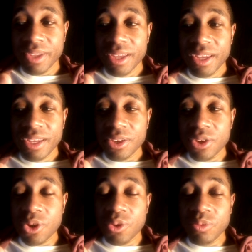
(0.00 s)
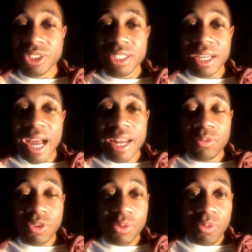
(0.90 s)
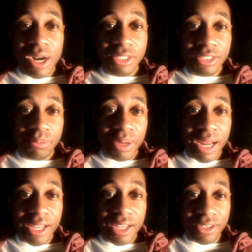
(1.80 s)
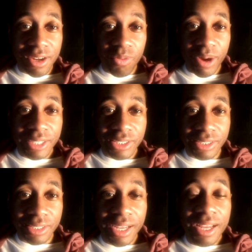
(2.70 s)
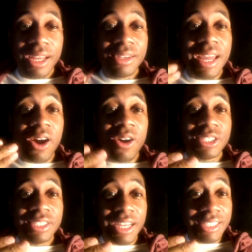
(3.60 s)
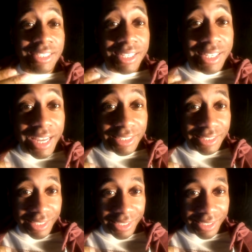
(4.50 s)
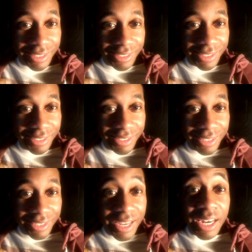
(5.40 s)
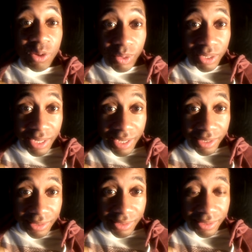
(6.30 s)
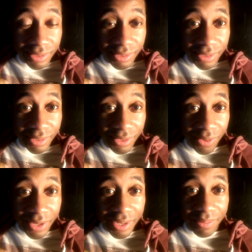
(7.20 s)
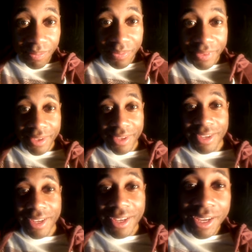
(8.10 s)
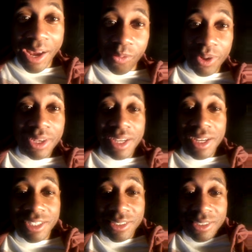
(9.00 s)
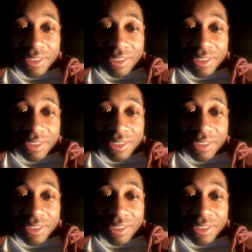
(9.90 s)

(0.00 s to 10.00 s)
you know, would say, I didn't want to watch this, but I ended up watching it. They all say it's addicting. And it really is. Okay. It really is.